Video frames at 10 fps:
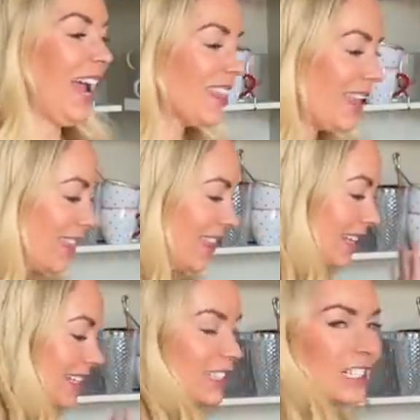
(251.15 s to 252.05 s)
And then
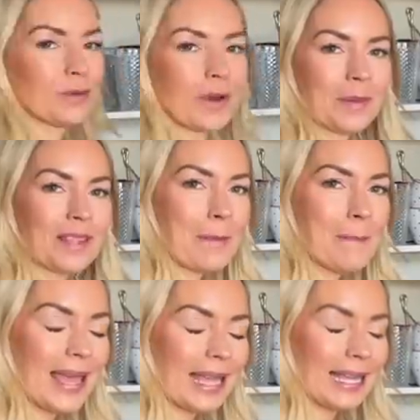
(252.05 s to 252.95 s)
this is probably the
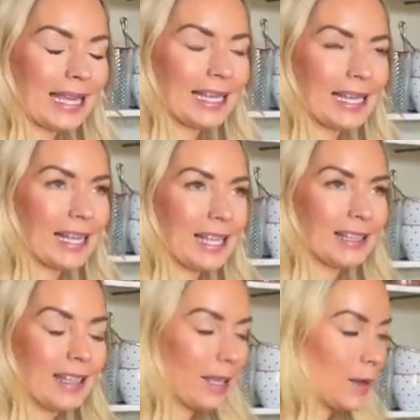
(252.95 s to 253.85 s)
main
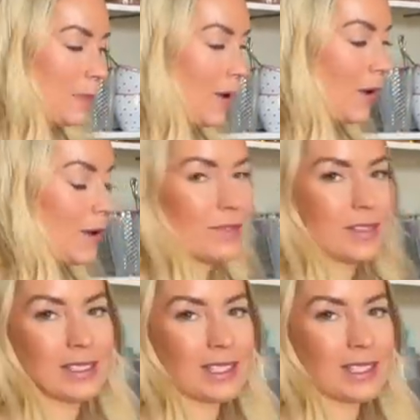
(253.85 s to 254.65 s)
like part of the